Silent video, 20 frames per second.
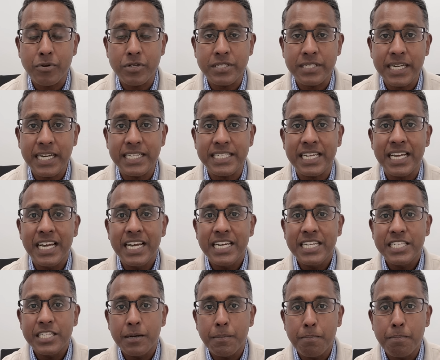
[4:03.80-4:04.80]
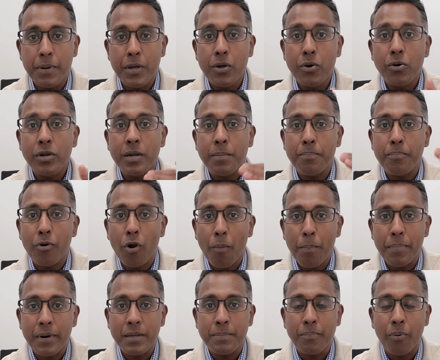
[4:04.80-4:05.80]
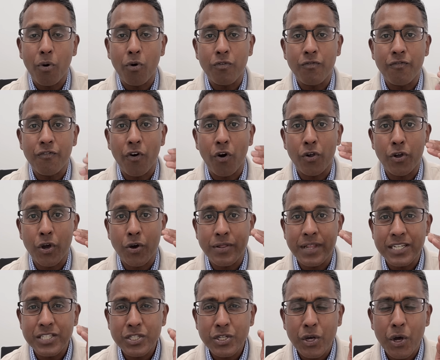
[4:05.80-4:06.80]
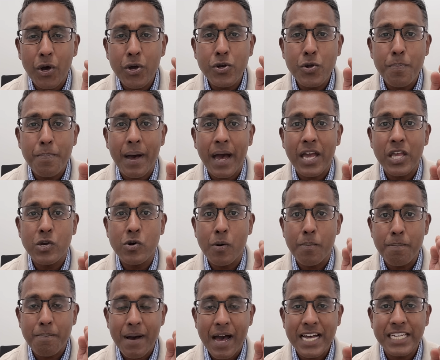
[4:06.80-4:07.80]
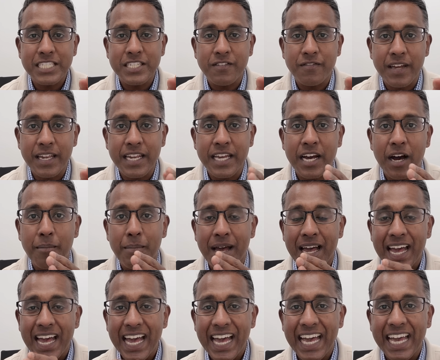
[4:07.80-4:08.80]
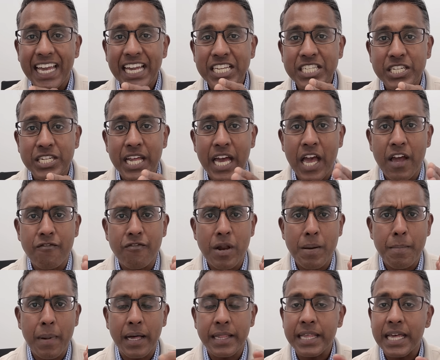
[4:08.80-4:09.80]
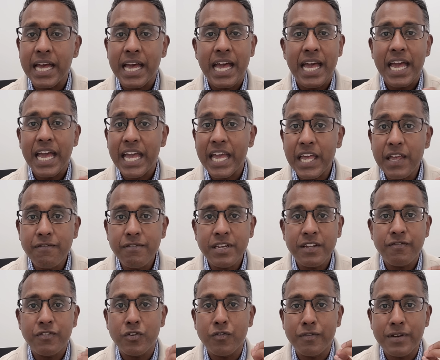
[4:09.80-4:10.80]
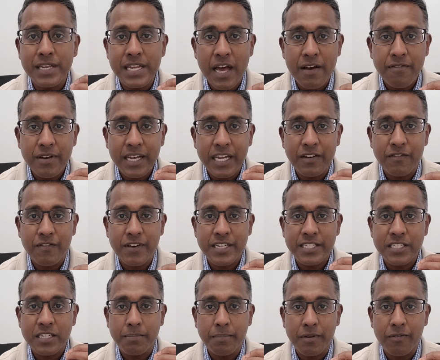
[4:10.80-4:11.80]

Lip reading: presents to build a property portfolio that's going to pay you a passive income each and every month, even if you've never invested